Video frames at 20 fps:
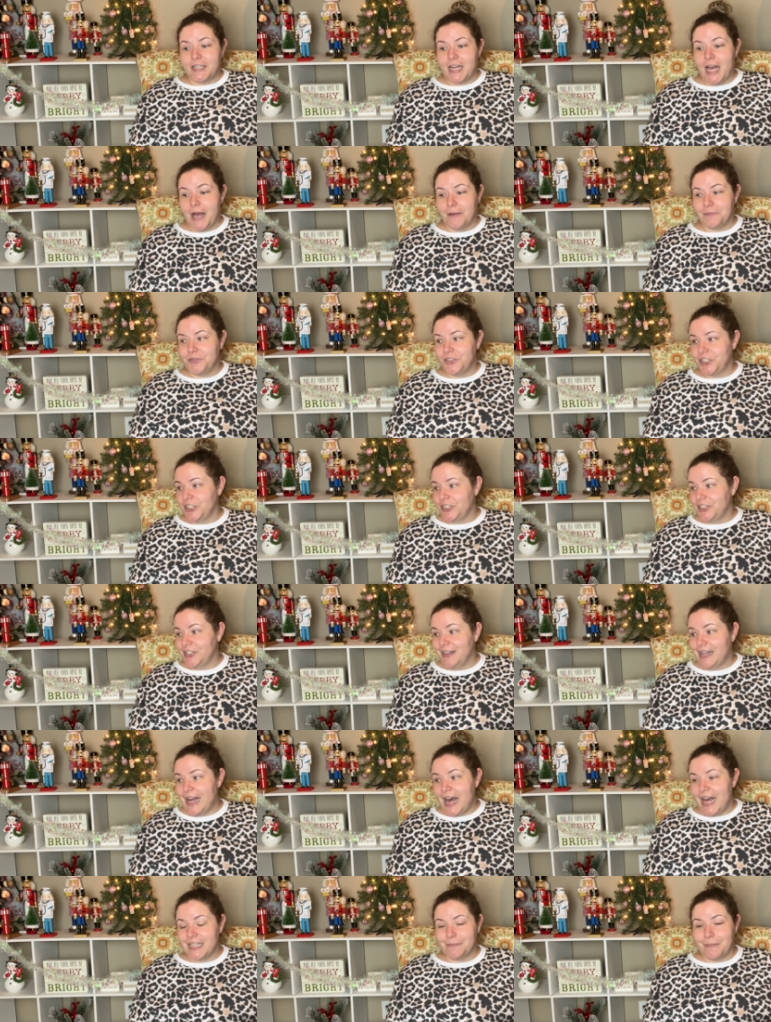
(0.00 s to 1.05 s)
time she
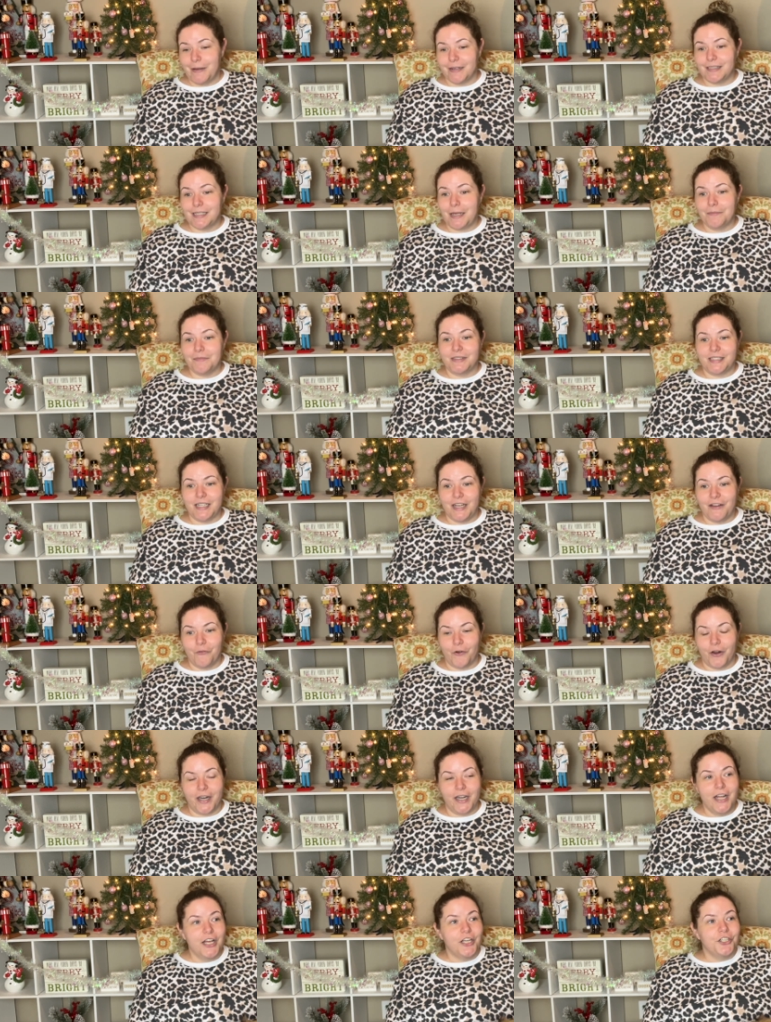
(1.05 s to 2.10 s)
lies about something
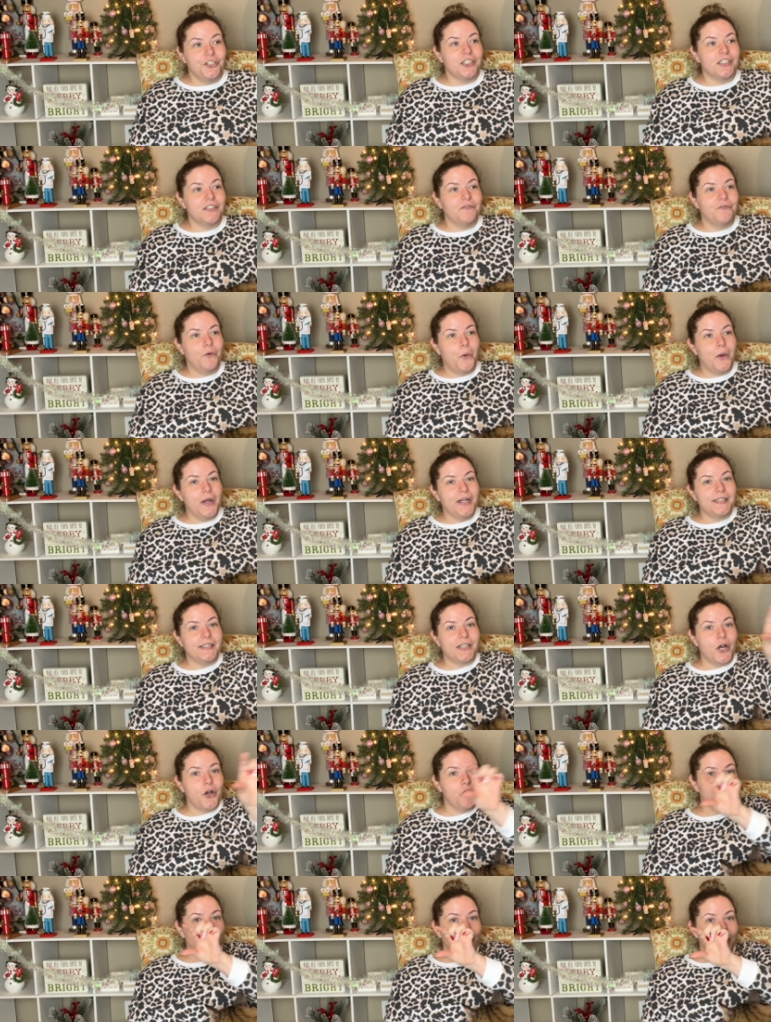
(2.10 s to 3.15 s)
different, just voice
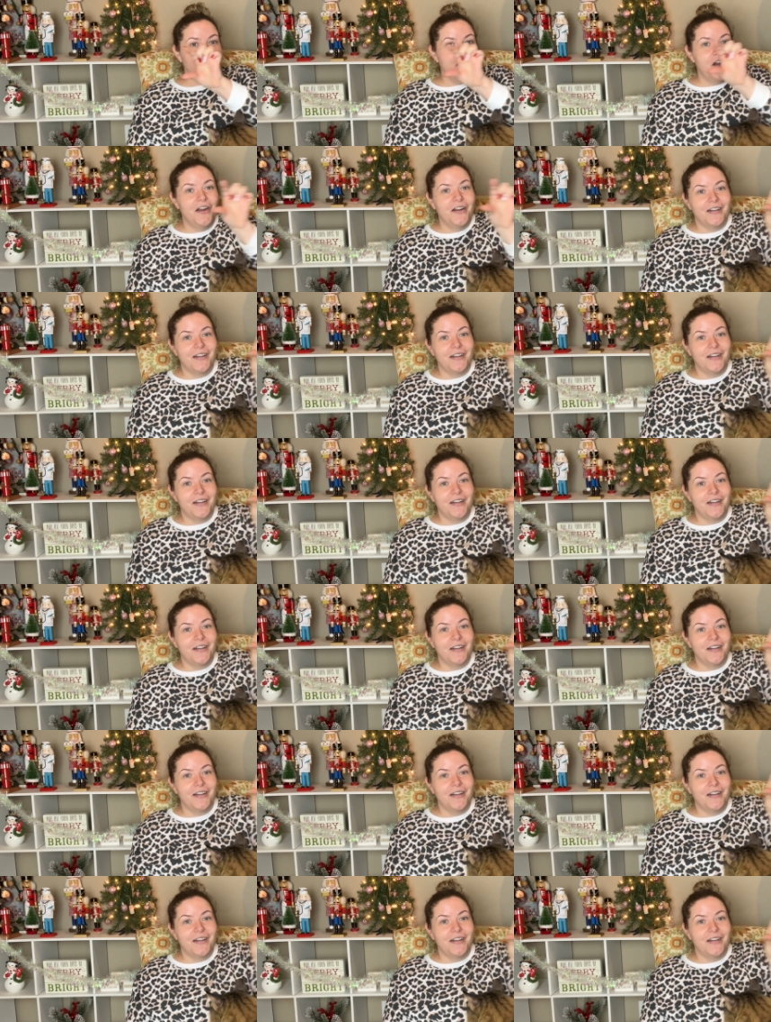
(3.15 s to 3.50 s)
over